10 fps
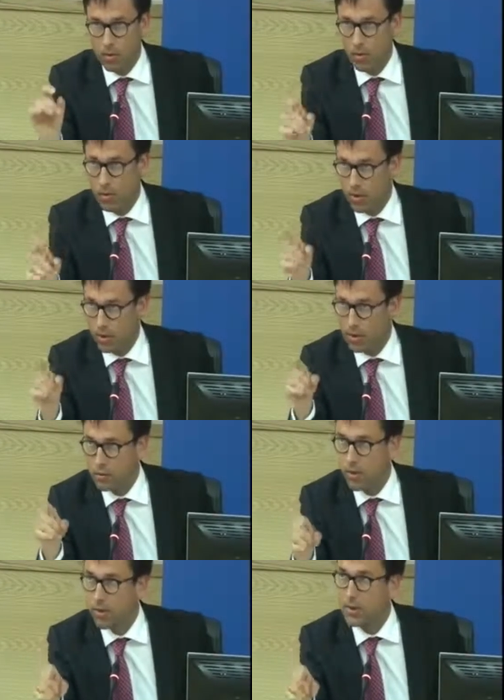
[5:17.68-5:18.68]
and this
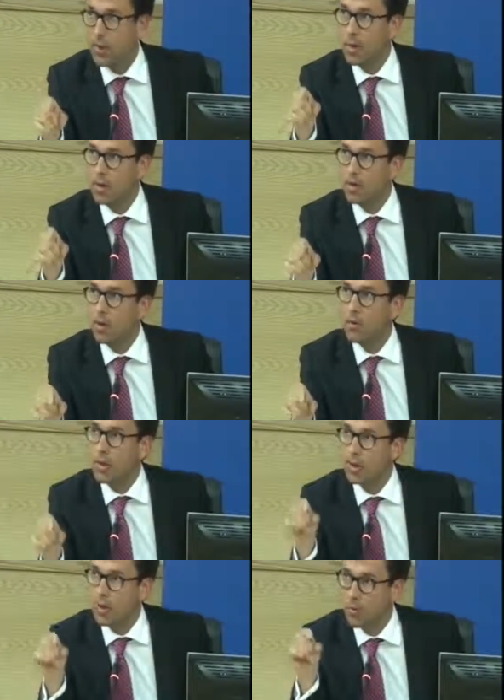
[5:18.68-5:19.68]
is why the time has come,
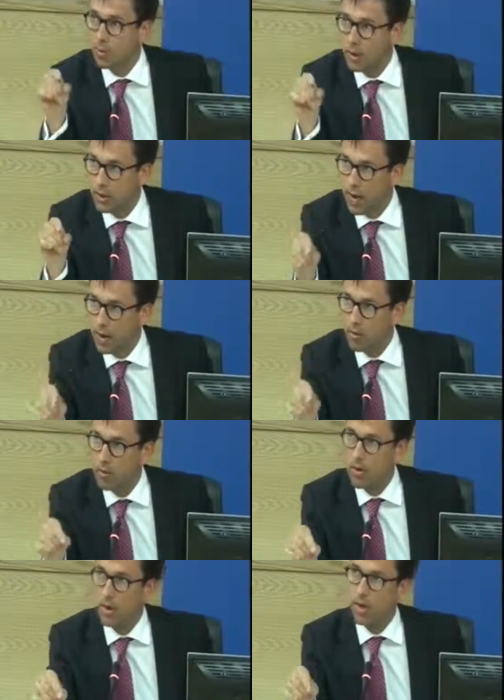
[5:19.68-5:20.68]
and it's happening now.
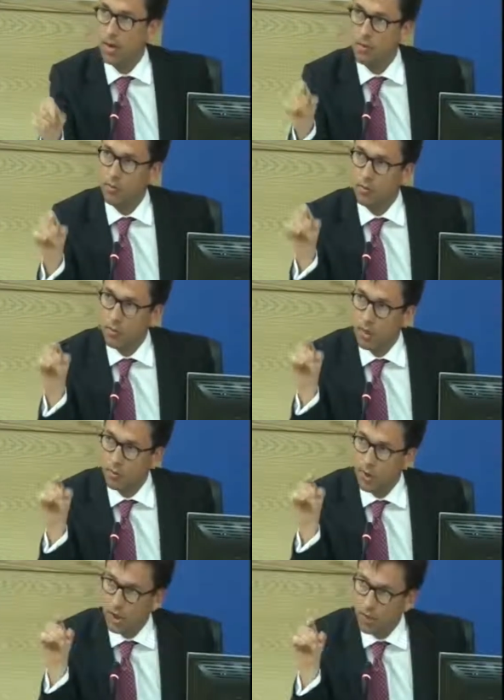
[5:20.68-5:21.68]
And
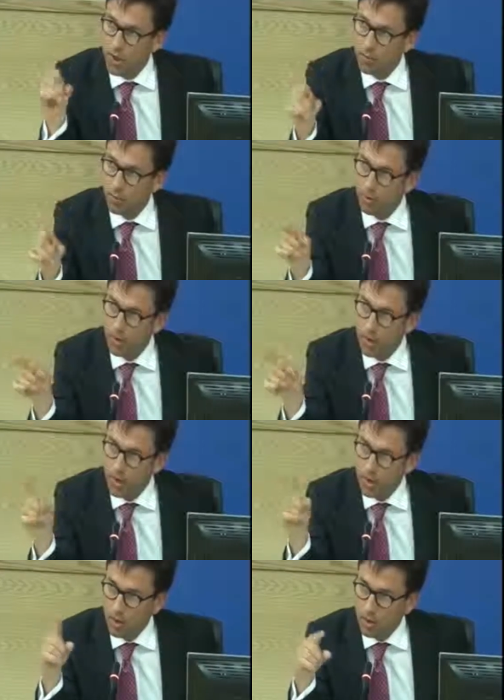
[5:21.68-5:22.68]
if we can help
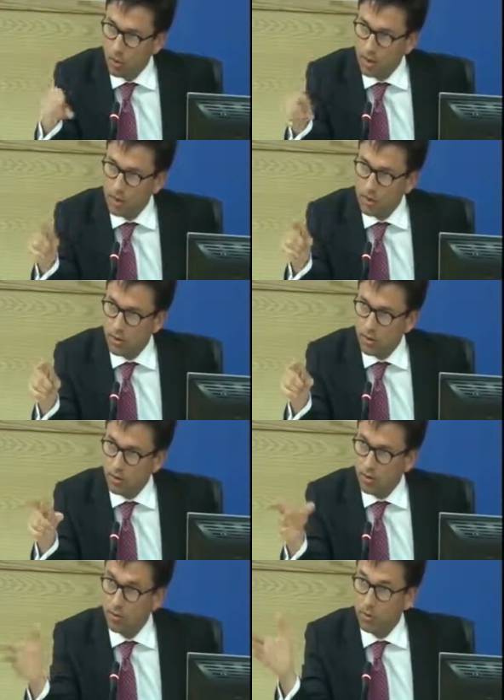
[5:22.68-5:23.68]
one each
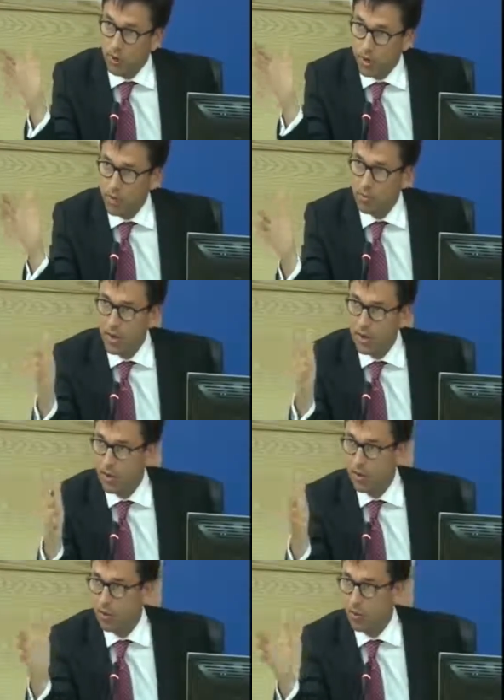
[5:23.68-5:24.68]
other, if you can help
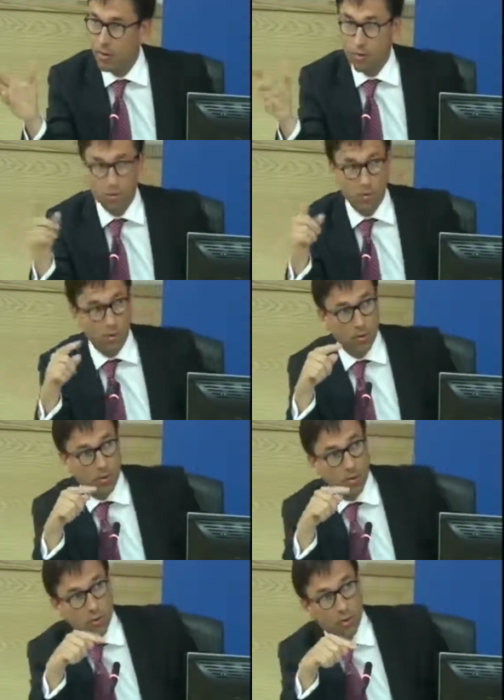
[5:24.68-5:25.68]
me with also the
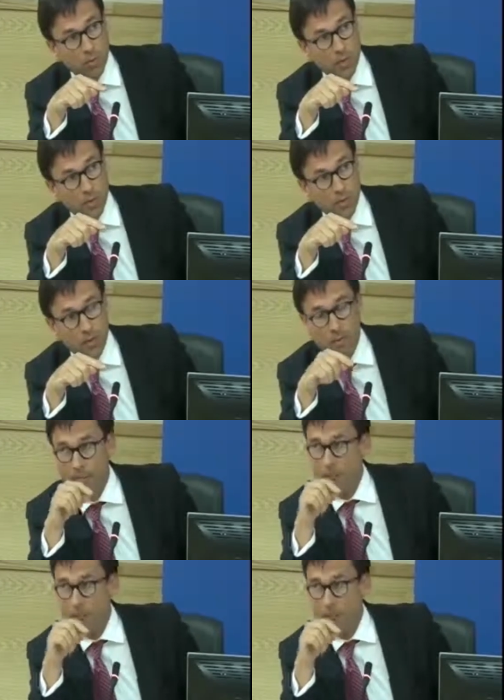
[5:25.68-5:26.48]
social media